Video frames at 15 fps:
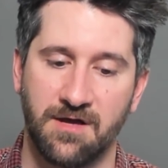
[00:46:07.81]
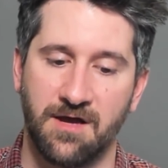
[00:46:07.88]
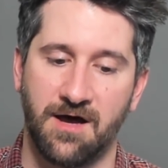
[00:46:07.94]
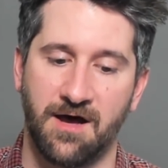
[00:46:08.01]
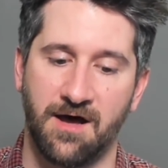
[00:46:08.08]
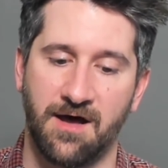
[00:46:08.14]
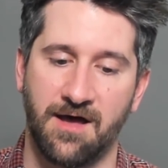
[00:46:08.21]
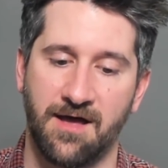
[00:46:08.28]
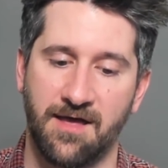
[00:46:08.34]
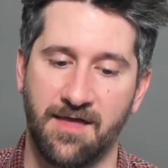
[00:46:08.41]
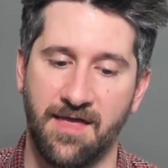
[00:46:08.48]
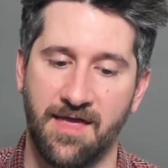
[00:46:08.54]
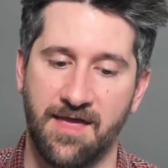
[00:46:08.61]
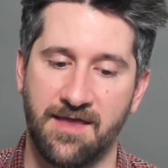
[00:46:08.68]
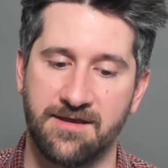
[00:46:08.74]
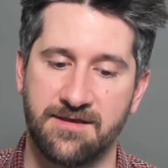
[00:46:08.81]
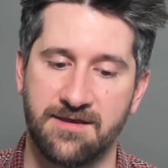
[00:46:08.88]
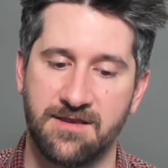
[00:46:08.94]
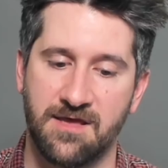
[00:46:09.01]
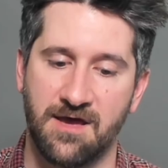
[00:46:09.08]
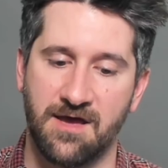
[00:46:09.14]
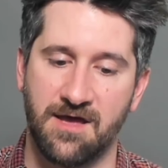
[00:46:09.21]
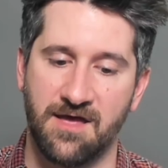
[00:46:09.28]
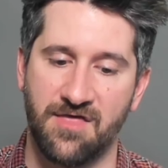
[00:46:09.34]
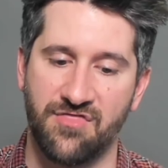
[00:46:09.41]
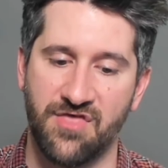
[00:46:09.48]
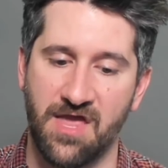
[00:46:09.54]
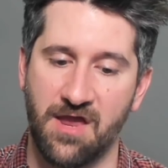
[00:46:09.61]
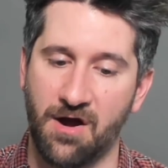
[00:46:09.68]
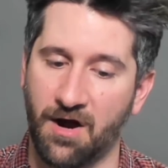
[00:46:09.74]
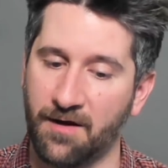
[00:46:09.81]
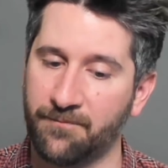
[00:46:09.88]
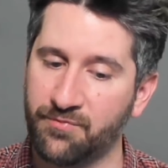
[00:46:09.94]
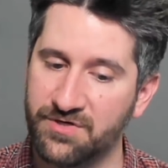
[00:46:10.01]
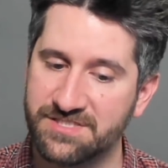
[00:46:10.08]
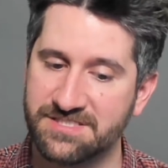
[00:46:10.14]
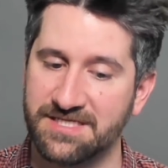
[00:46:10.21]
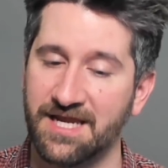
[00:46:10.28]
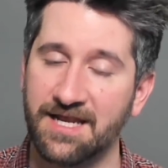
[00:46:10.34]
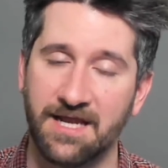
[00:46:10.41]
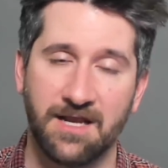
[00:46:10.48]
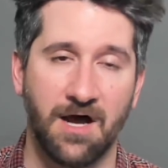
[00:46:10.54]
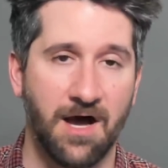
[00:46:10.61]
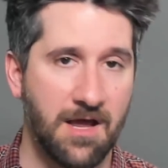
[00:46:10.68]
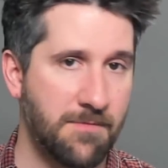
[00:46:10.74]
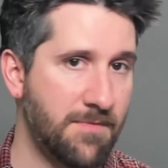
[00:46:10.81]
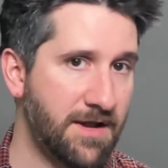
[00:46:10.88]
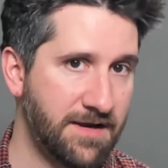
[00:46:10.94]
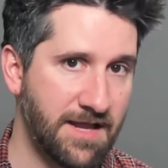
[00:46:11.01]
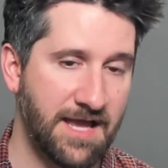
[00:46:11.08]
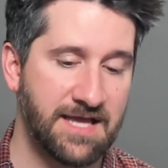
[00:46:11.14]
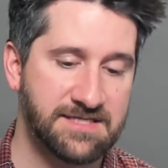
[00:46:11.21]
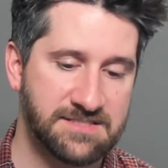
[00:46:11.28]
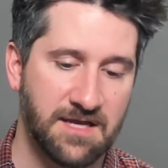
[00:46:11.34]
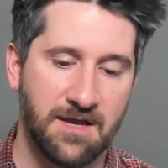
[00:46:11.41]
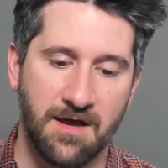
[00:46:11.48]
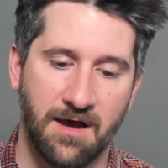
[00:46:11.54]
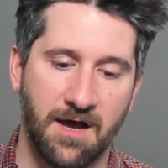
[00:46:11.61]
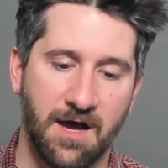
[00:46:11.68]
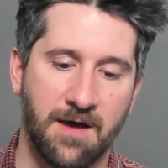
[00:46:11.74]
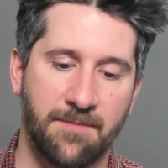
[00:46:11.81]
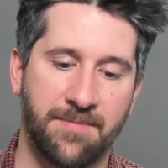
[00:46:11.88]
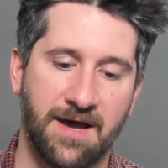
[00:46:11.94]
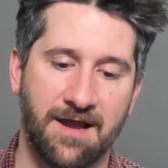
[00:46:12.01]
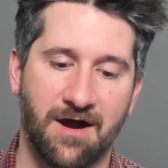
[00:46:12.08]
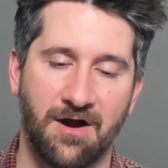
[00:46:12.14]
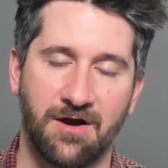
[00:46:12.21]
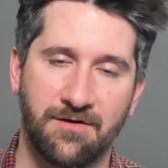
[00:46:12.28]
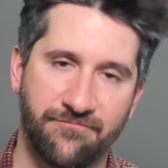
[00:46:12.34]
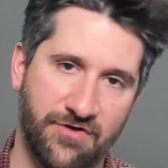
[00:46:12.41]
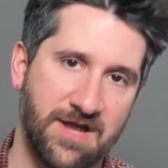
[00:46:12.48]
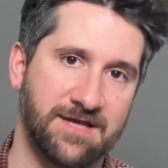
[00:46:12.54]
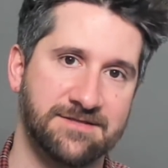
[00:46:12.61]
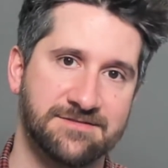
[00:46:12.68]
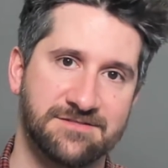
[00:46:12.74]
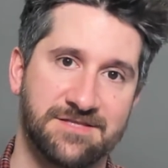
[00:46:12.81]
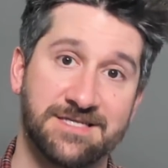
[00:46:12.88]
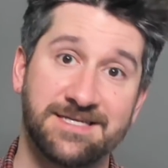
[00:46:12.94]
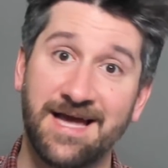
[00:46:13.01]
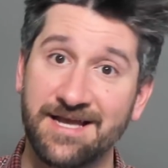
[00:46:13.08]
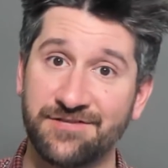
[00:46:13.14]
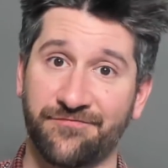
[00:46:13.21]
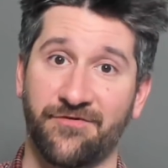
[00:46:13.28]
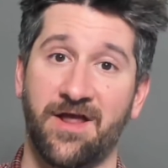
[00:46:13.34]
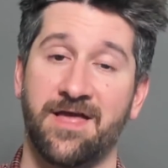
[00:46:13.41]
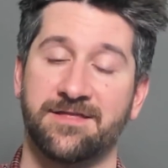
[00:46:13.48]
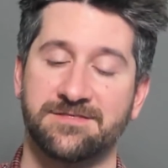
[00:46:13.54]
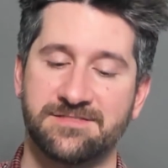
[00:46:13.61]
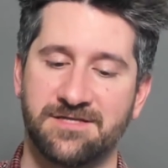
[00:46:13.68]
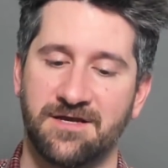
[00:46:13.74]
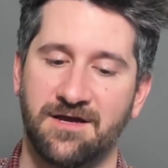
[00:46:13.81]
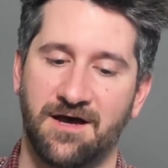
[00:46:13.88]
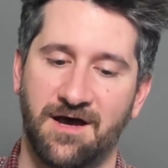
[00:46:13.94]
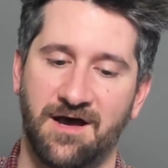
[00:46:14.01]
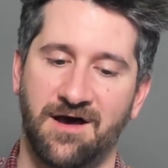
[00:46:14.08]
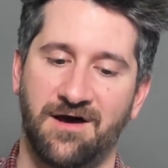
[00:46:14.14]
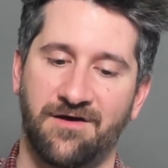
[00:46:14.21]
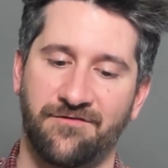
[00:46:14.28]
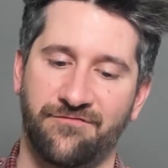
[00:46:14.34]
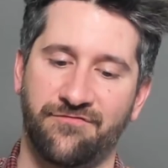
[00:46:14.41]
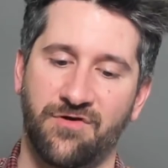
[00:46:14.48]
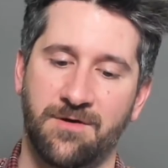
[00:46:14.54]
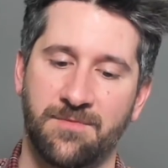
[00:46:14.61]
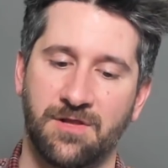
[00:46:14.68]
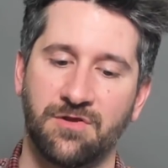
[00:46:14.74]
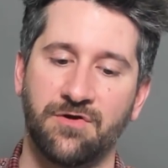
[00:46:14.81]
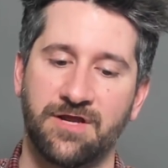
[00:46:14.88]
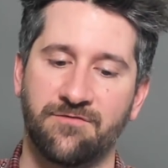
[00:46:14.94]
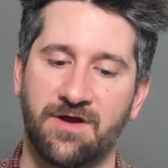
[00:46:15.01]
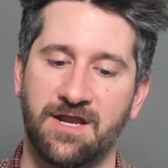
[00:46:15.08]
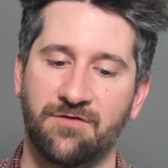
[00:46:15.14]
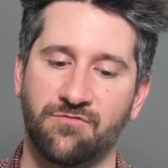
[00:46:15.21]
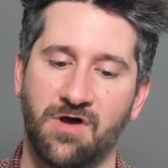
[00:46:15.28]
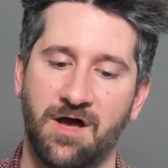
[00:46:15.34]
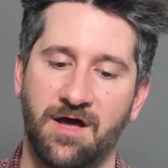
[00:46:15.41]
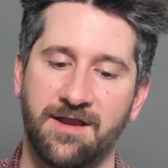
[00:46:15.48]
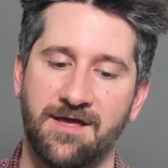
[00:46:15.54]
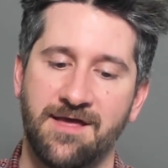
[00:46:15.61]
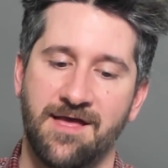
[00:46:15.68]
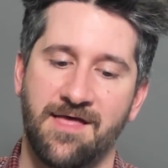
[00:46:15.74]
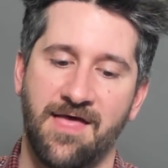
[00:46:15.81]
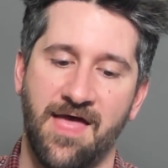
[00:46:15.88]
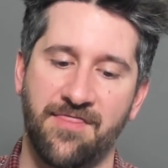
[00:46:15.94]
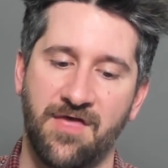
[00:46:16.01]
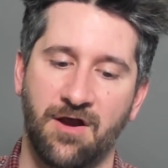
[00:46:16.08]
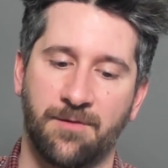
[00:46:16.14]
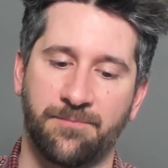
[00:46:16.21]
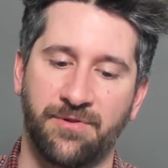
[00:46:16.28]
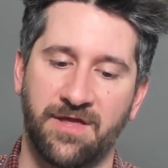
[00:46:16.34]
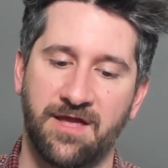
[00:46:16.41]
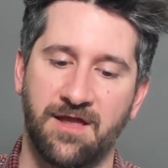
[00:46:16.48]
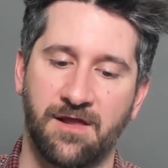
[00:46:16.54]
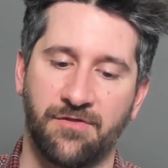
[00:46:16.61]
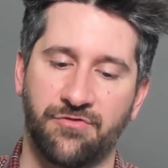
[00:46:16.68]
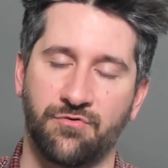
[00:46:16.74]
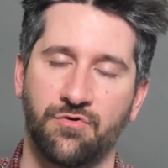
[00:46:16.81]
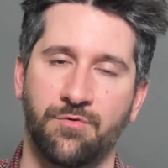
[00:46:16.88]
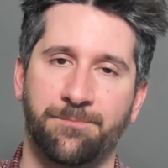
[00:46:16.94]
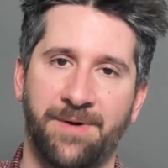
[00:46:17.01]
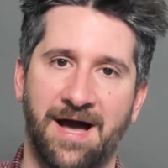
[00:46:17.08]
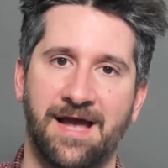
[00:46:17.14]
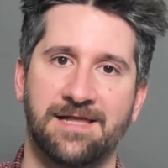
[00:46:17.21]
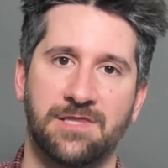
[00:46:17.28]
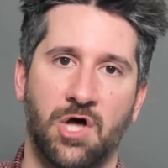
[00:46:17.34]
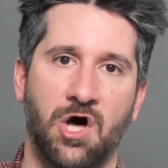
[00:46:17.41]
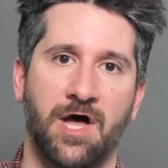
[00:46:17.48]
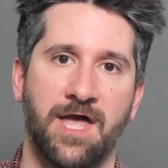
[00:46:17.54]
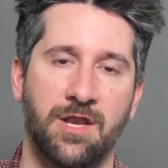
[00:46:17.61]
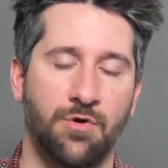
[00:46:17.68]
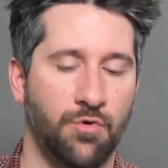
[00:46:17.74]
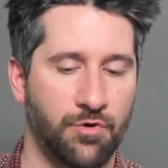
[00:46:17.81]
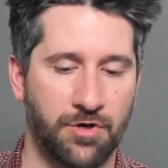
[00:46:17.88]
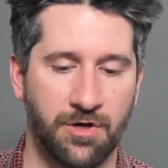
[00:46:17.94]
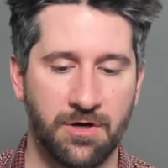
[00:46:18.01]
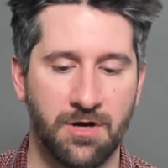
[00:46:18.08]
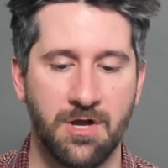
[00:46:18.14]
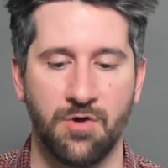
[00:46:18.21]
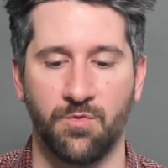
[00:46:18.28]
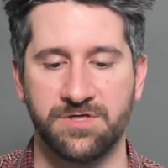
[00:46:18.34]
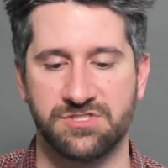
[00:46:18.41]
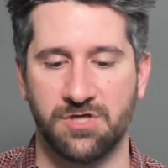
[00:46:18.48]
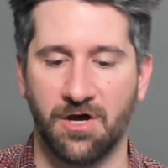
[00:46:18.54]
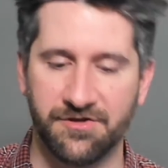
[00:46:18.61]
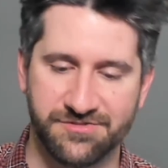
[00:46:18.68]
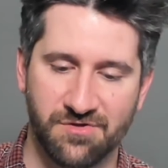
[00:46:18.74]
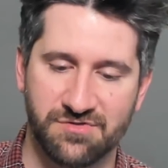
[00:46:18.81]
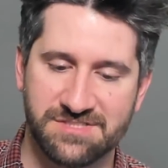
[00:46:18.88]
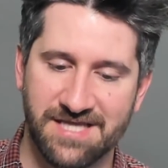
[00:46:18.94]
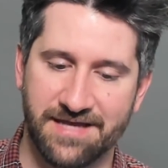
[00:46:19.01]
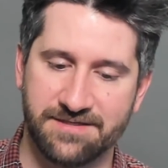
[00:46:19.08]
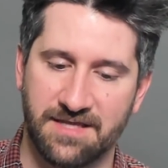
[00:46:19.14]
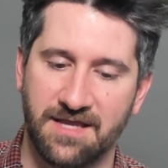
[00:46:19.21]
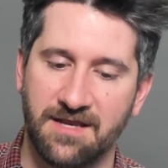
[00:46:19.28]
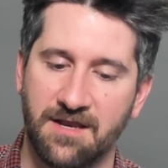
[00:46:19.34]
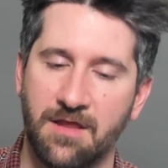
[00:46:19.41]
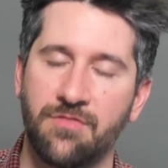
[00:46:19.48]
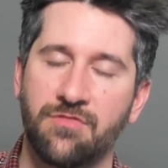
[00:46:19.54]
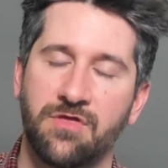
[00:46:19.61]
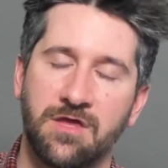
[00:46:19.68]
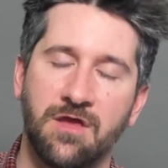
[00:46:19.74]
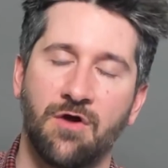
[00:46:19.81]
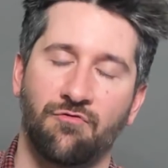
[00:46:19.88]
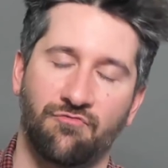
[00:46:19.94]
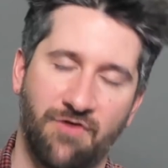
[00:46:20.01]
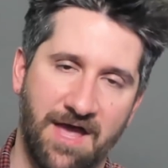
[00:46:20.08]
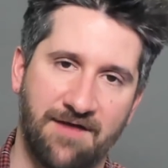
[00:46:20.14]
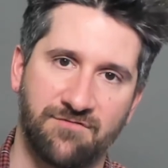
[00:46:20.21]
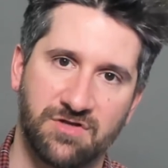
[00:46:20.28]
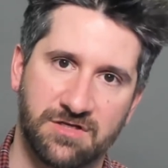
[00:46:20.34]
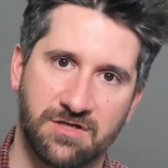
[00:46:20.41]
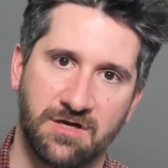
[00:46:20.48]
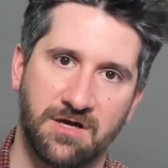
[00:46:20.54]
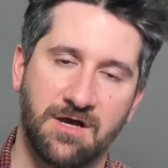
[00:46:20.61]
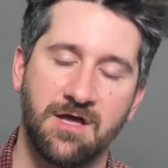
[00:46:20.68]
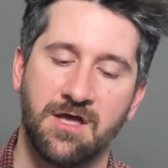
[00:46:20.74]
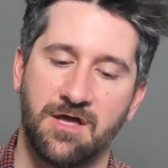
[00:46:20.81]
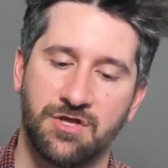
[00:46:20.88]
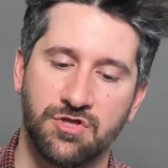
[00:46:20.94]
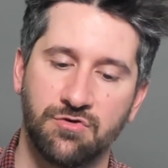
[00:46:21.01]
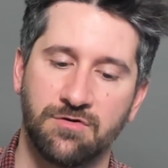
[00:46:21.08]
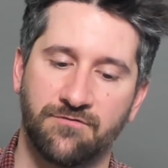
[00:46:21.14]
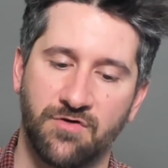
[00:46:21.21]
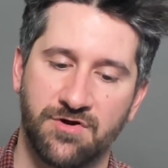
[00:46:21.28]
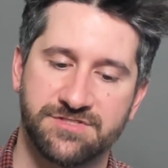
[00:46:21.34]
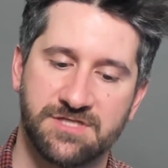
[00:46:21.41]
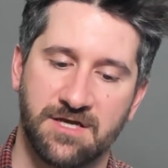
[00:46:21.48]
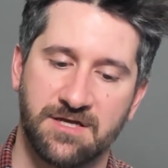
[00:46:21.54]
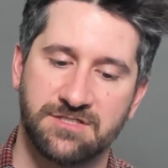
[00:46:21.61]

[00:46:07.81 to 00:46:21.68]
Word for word: Uh, and uh, they are preceded on Mondays by our friends, the Dice Friends from Loading Ready Run and they are playing through By Law and Order, which is also set in the Ravnica universe.